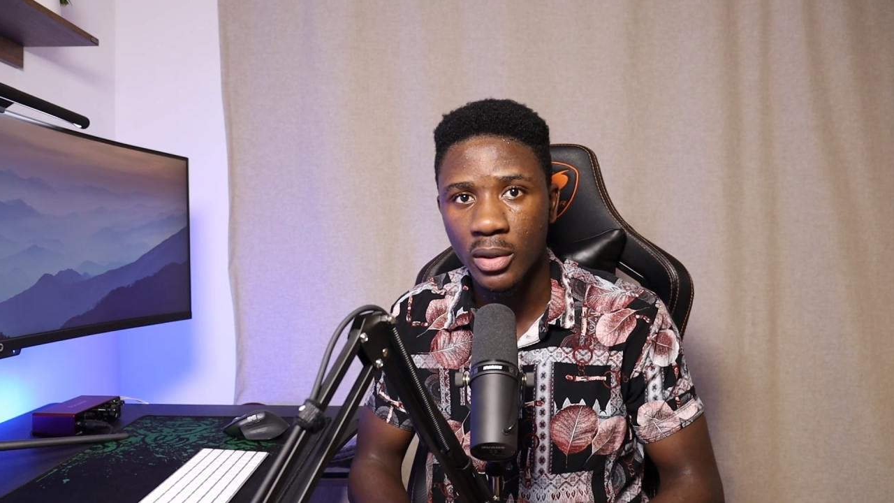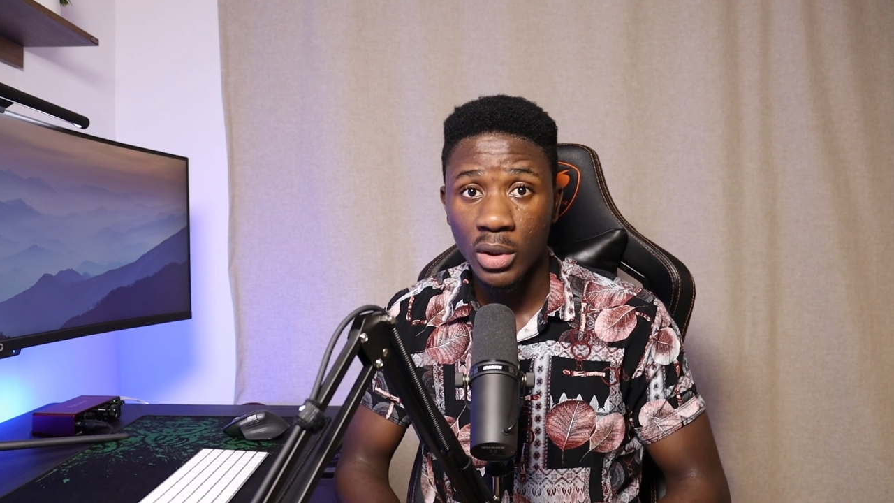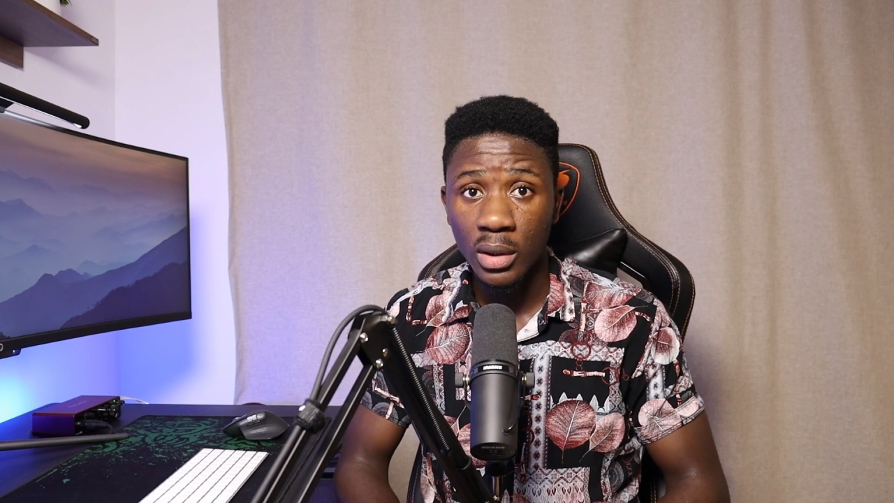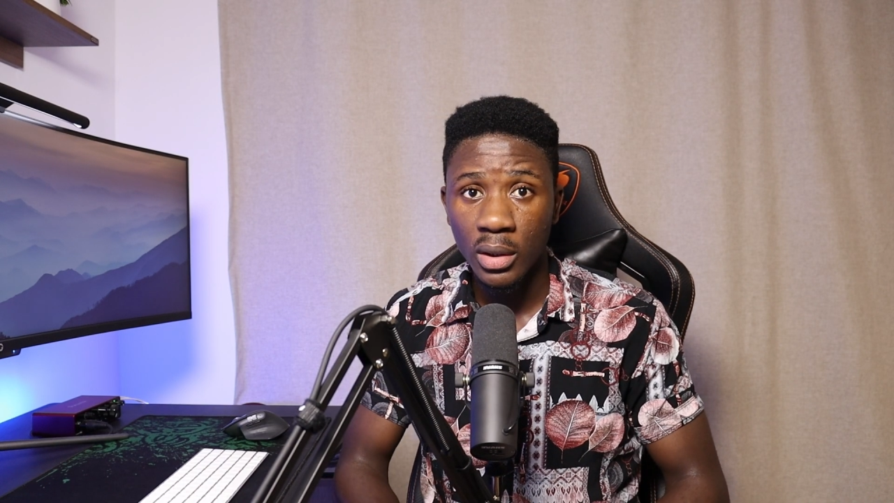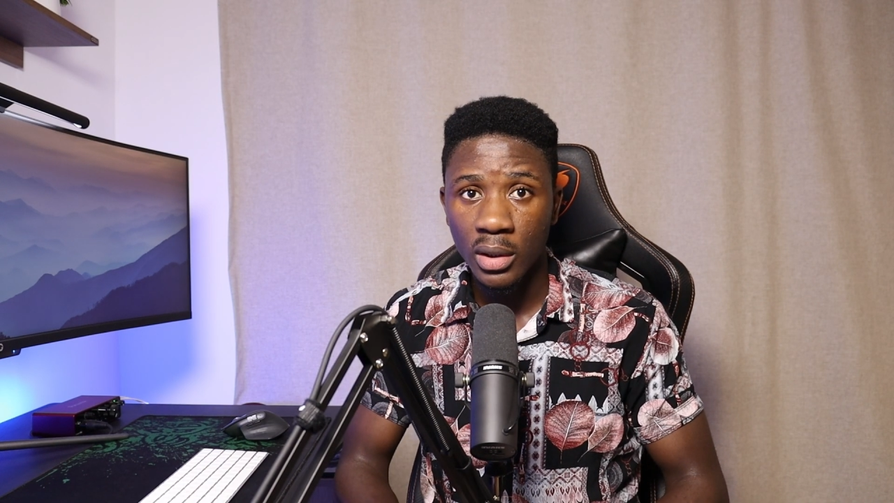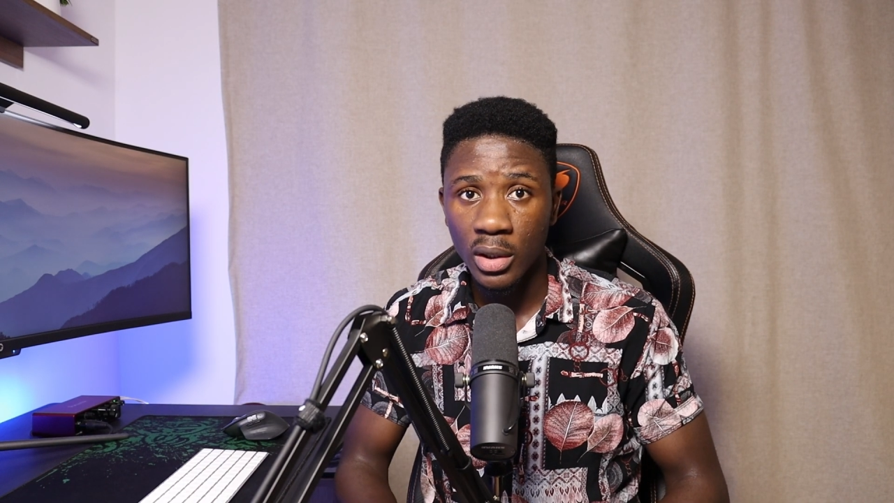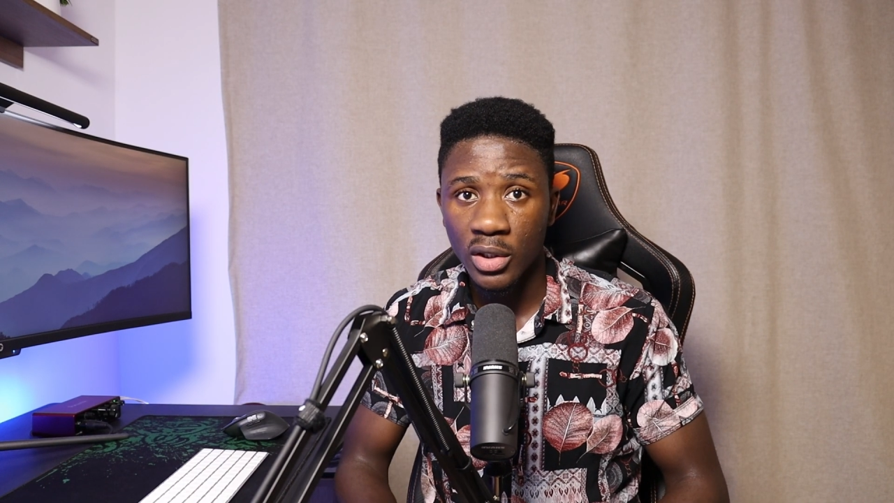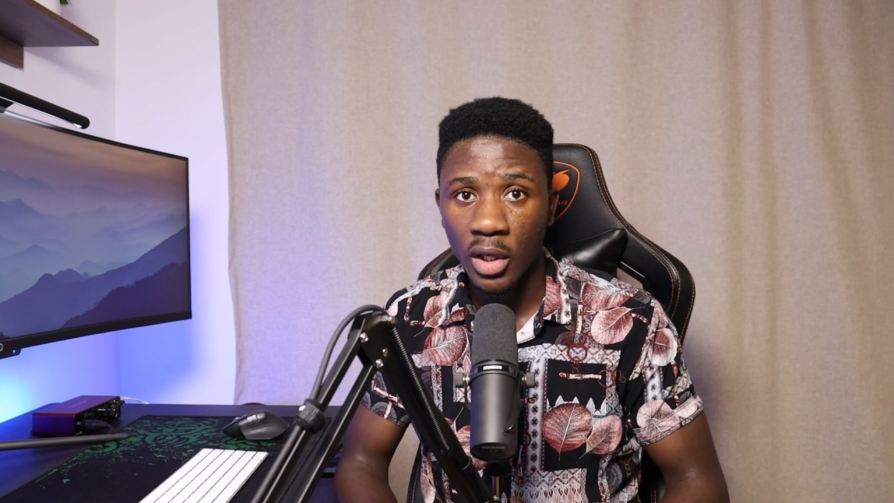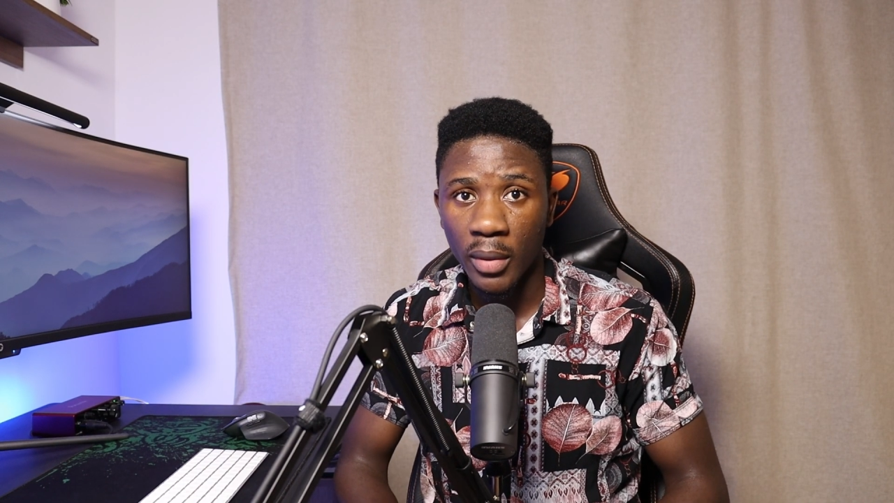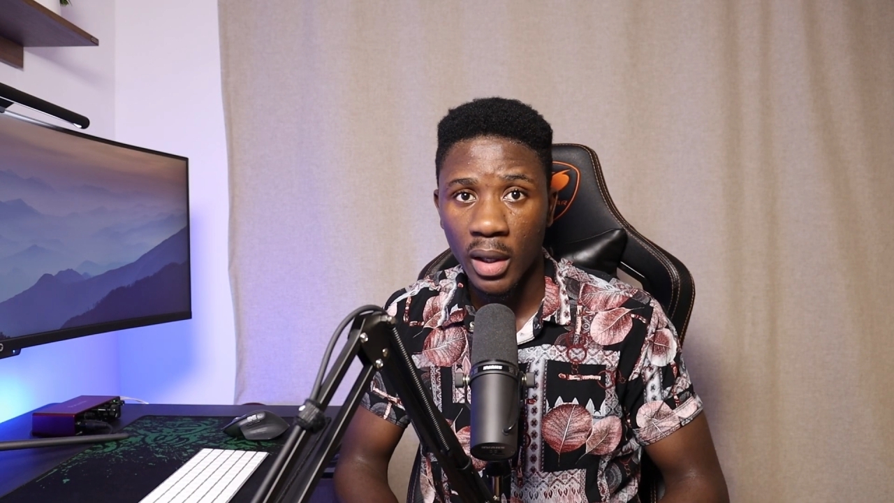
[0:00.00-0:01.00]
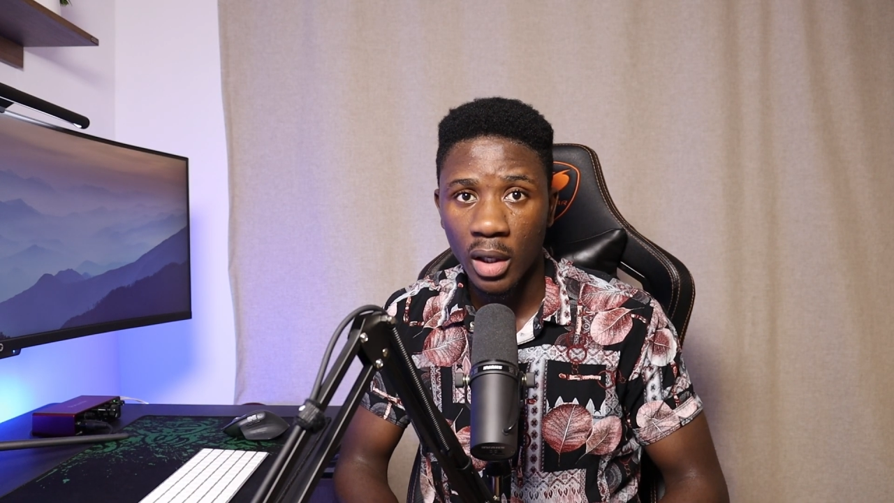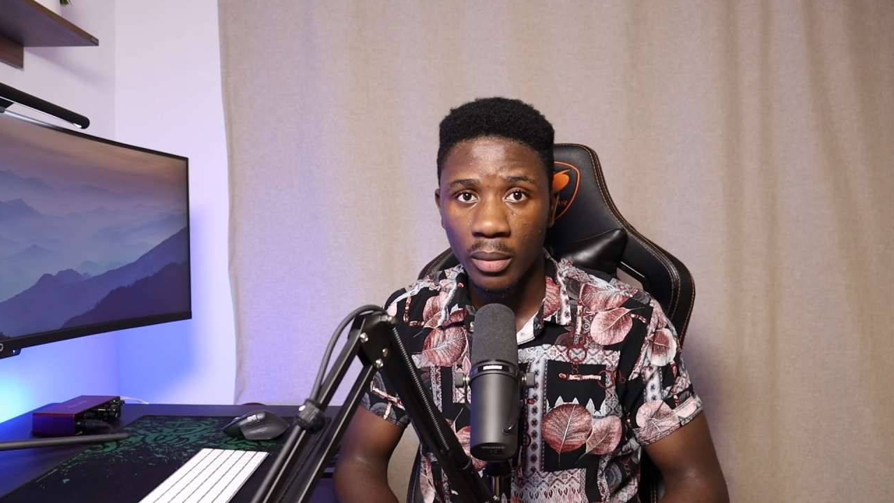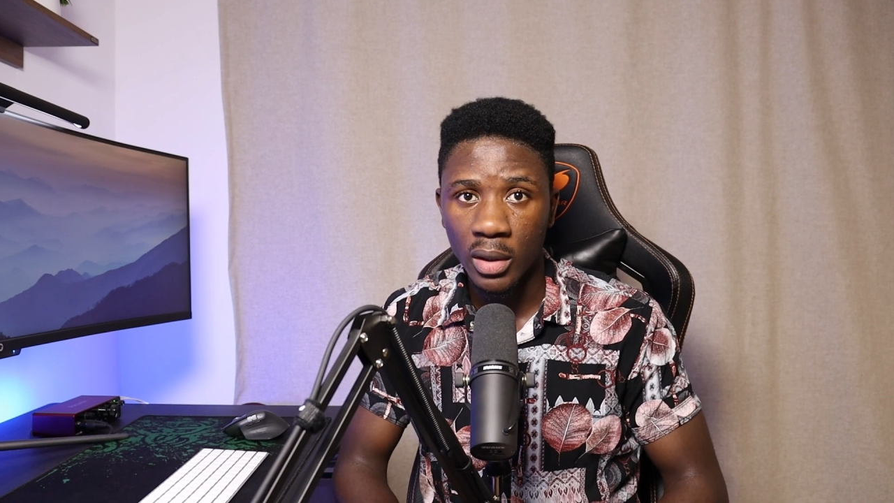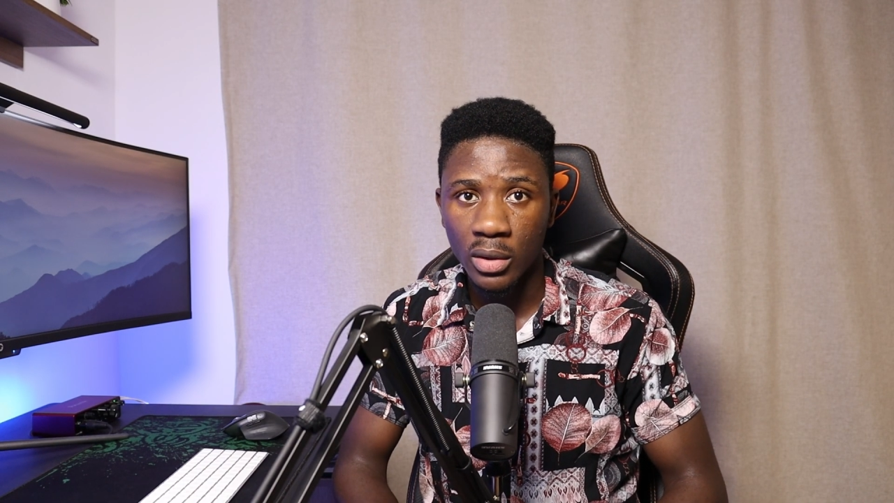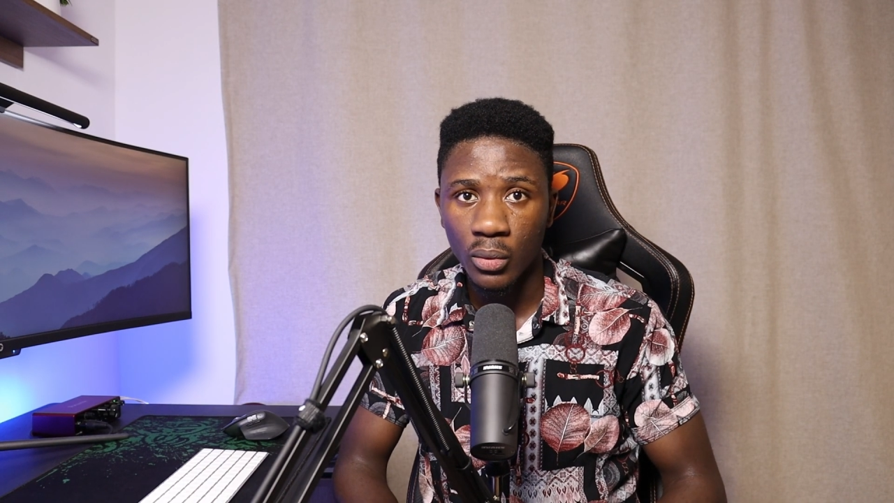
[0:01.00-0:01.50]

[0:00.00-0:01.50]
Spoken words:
Within this HTML element,